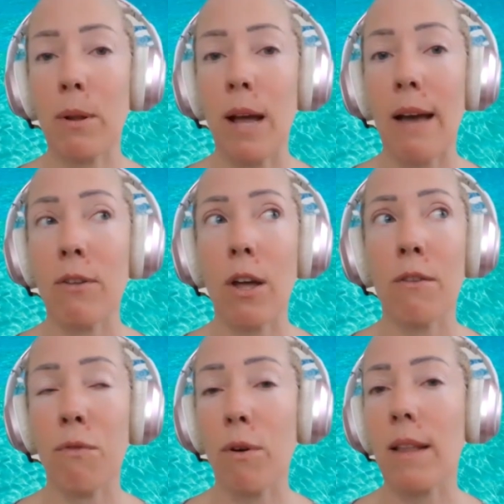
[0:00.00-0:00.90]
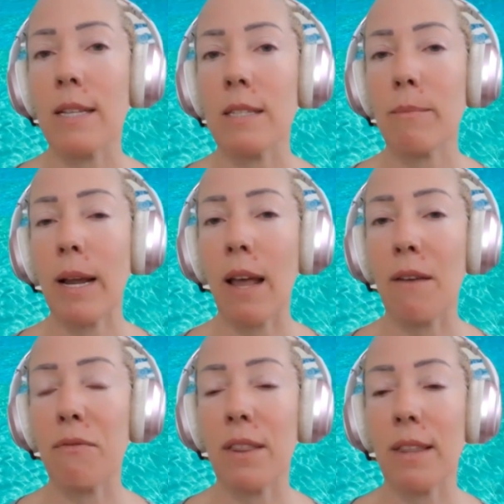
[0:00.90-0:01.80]
I have a lot of fourth lines in my life,
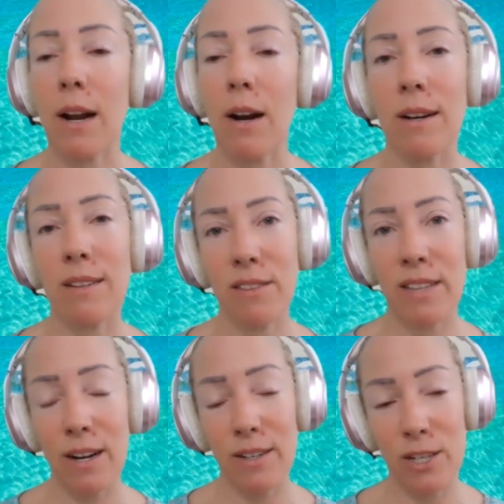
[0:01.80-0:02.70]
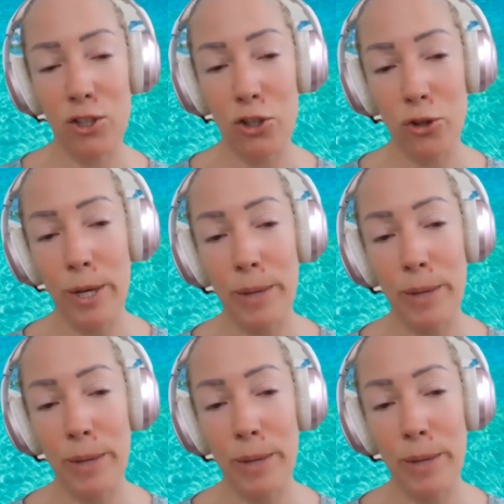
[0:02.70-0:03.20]
and they are such a joy.